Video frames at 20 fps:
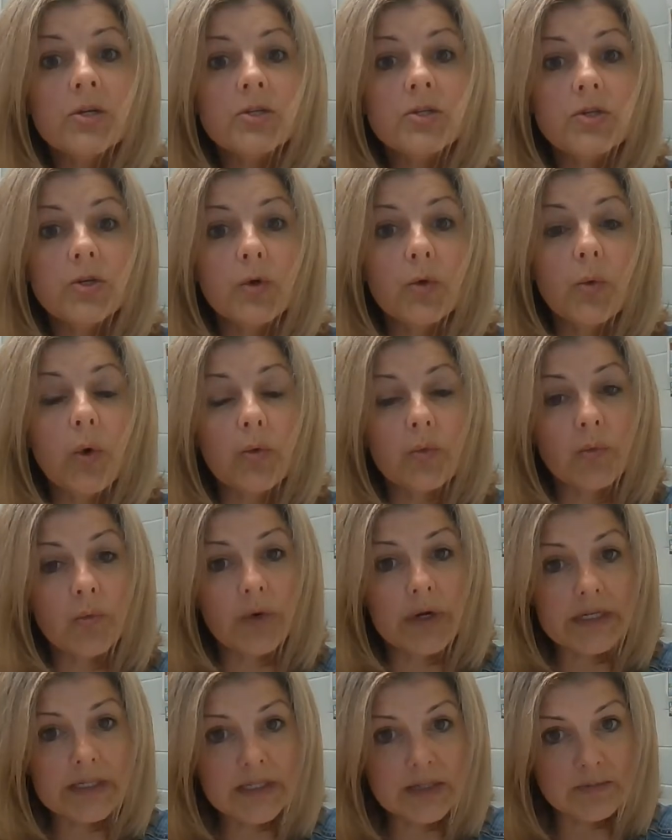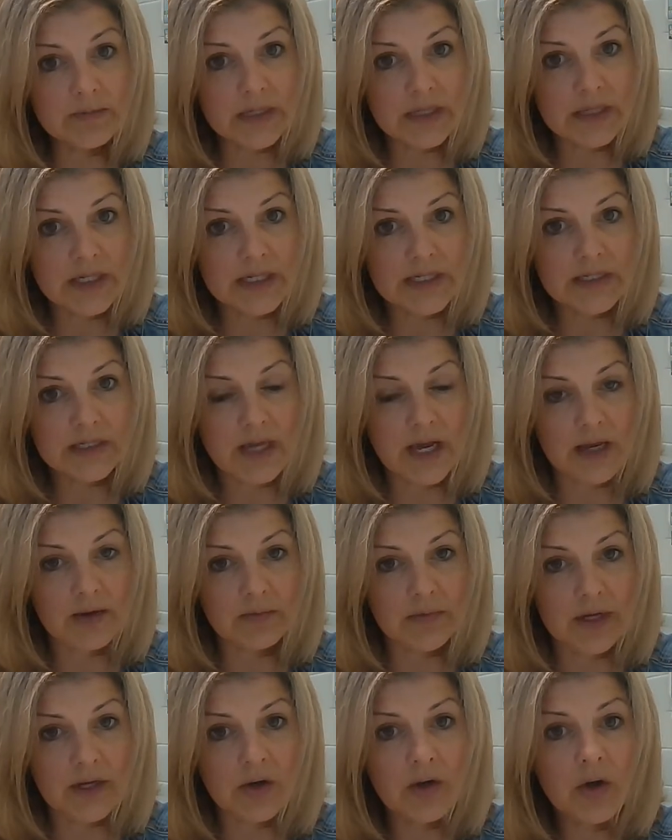to resubmit the
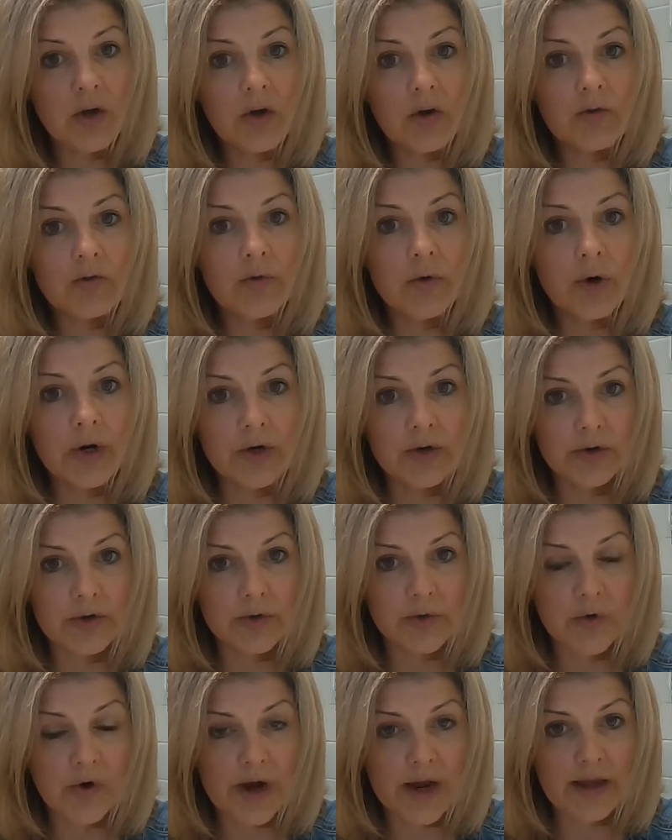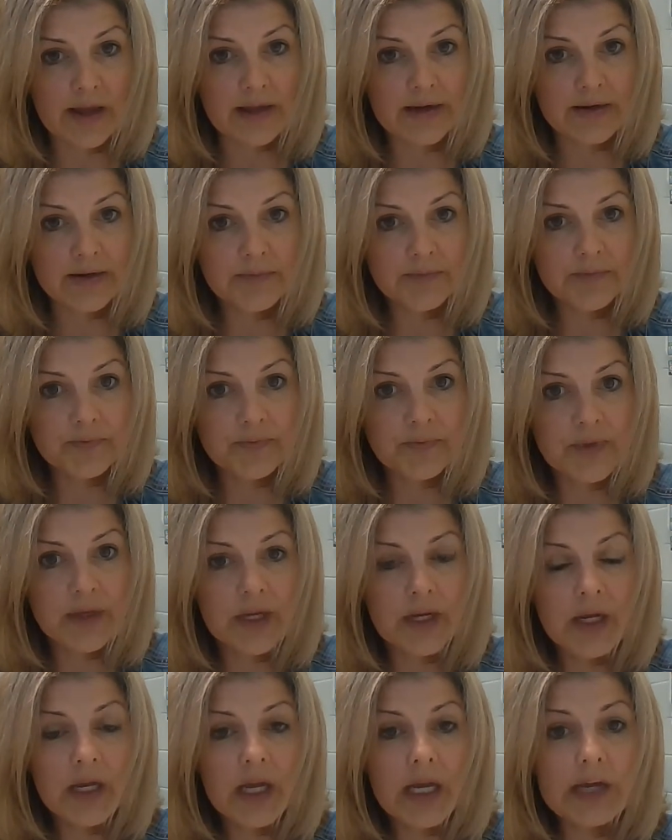assignment for a new grade.
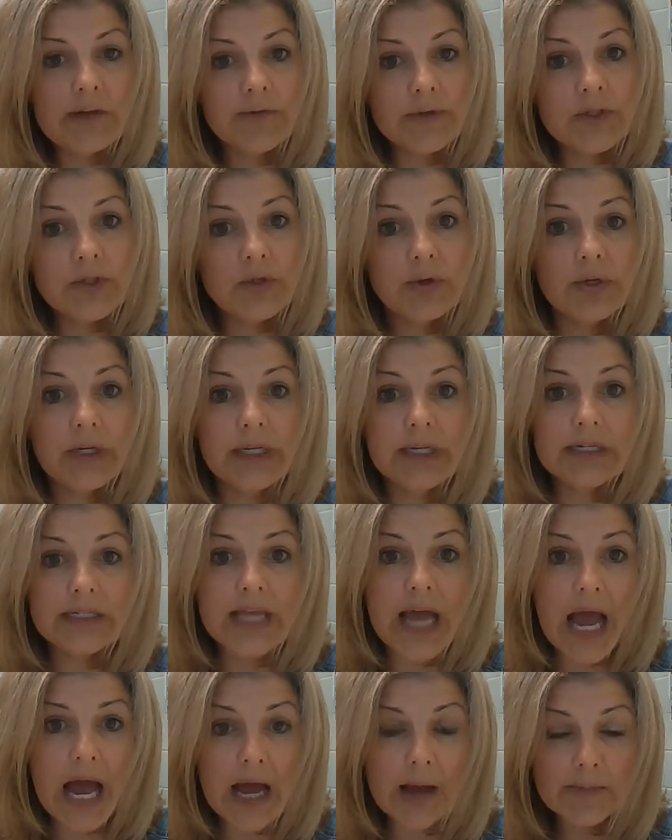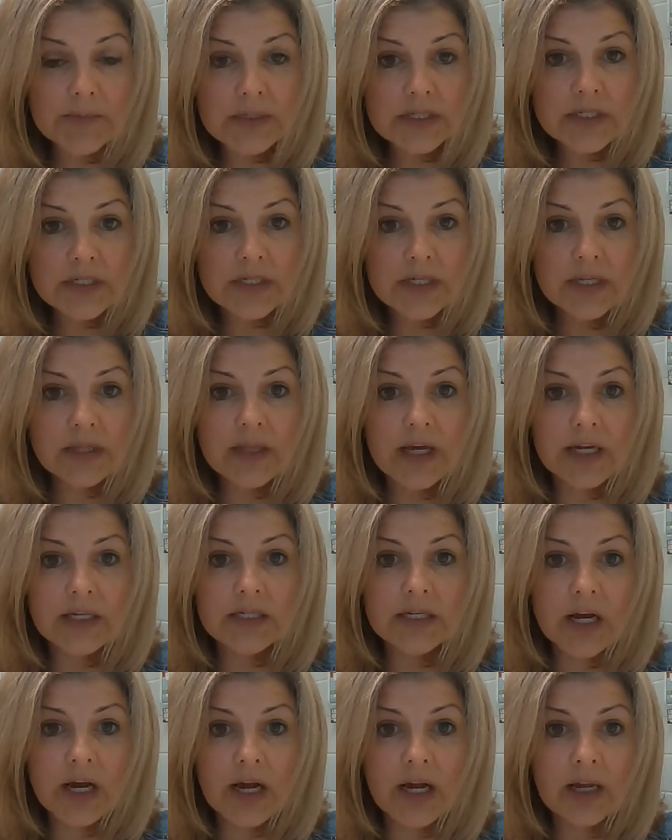If a student is absent in that
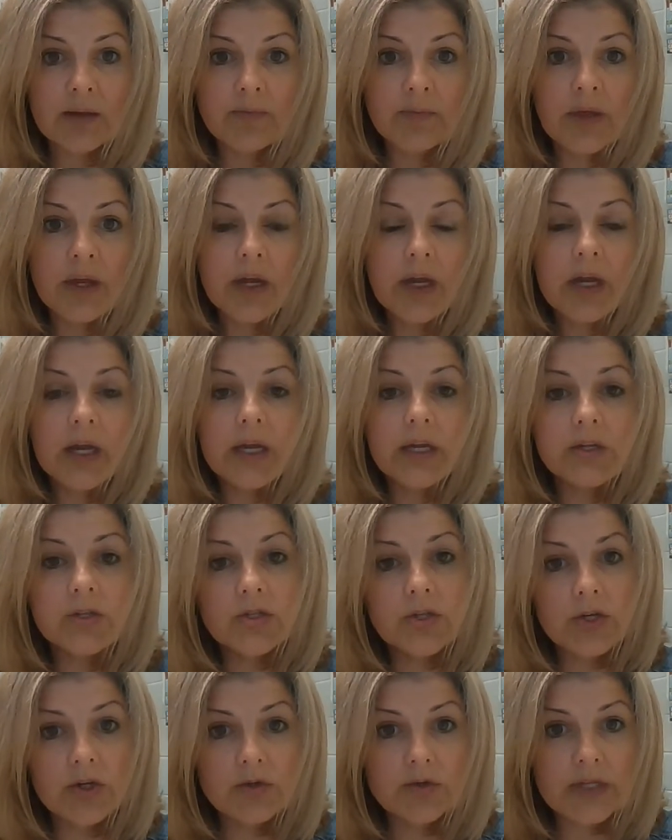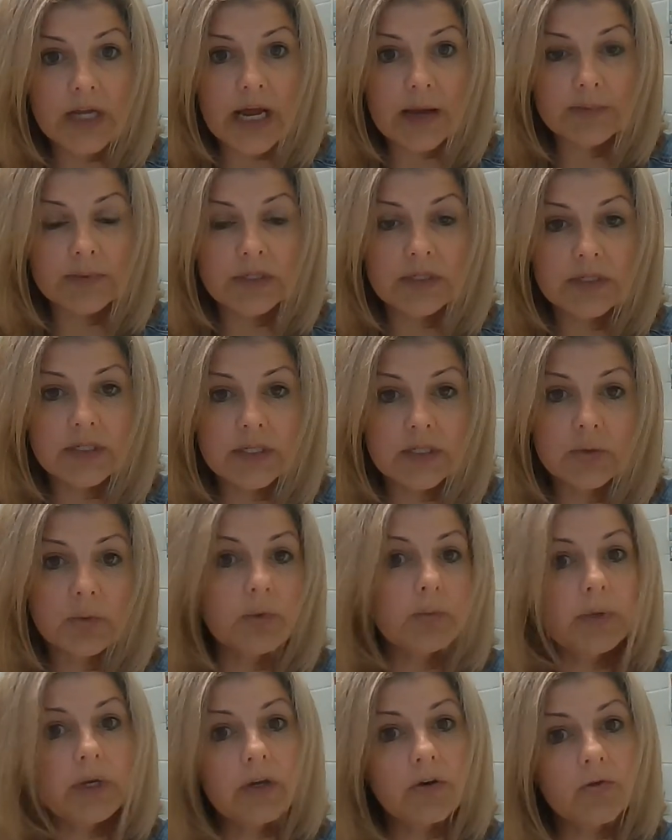time, excused absences
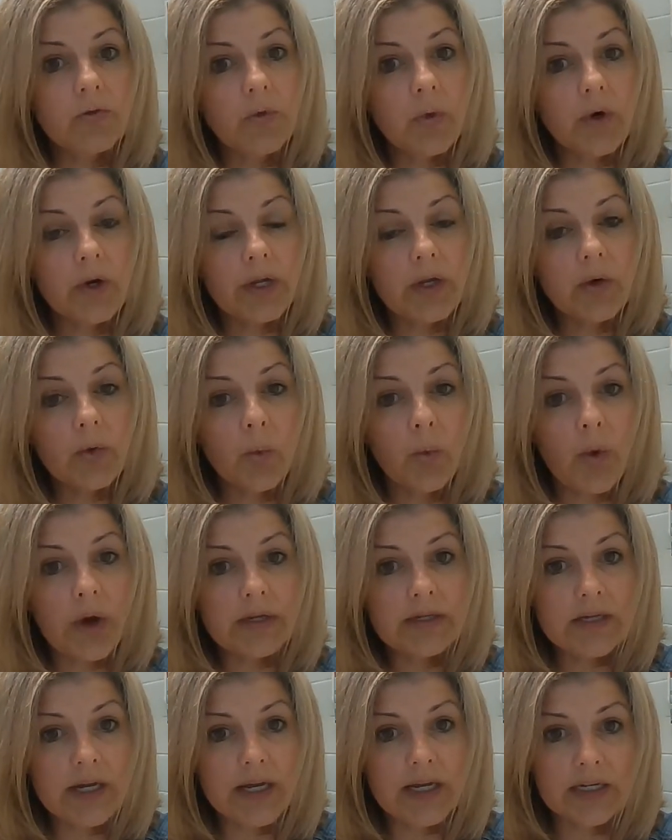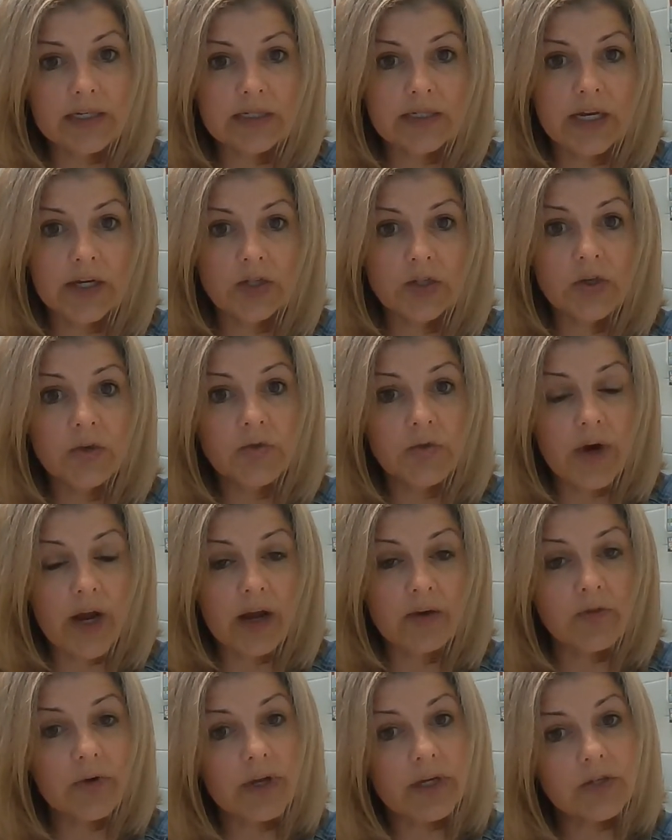will be afforded 1 day extension for
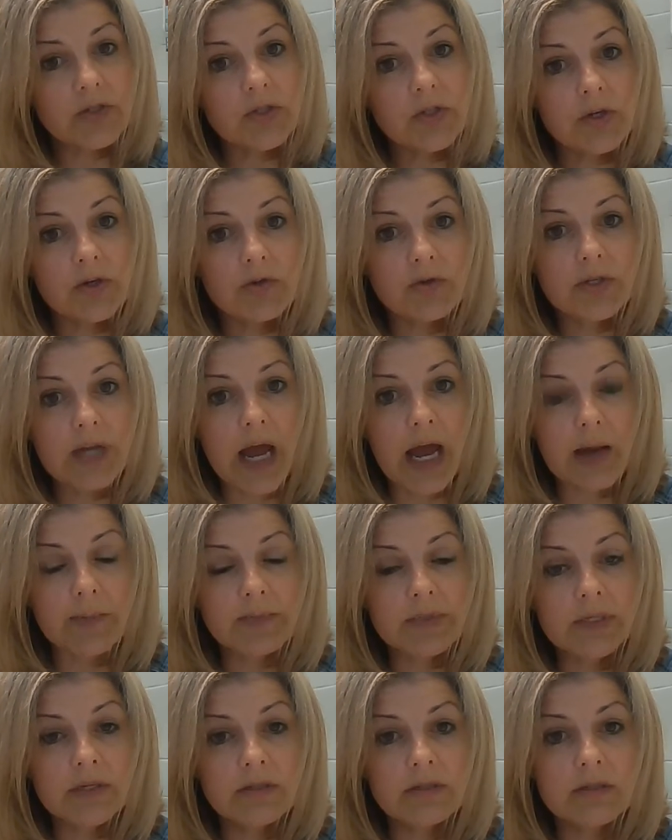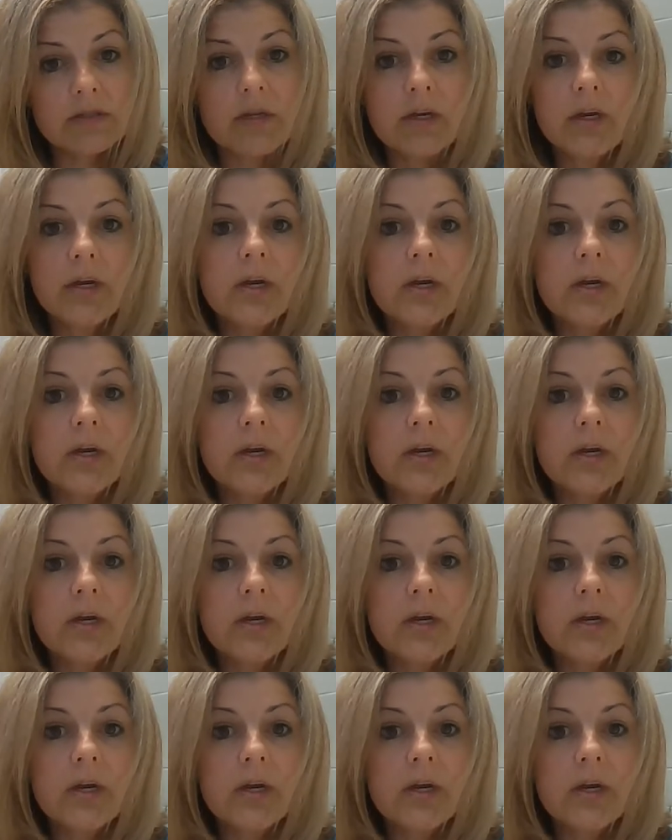every excused absence.